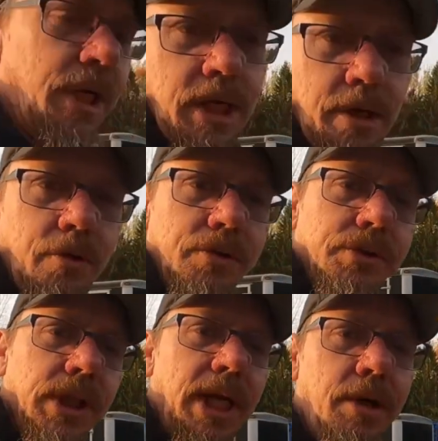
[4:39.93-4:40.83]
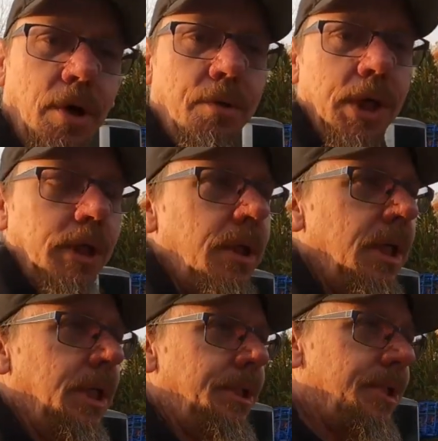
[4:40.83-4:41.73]
trying to get a hold of the landowner
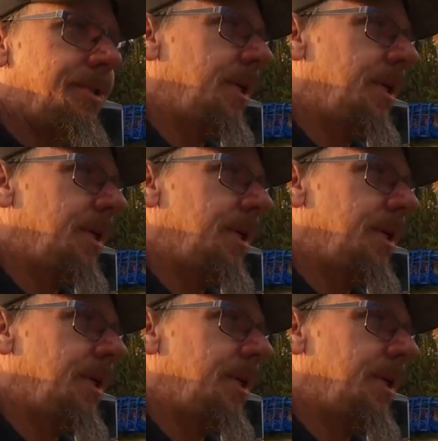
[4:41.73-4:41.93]
to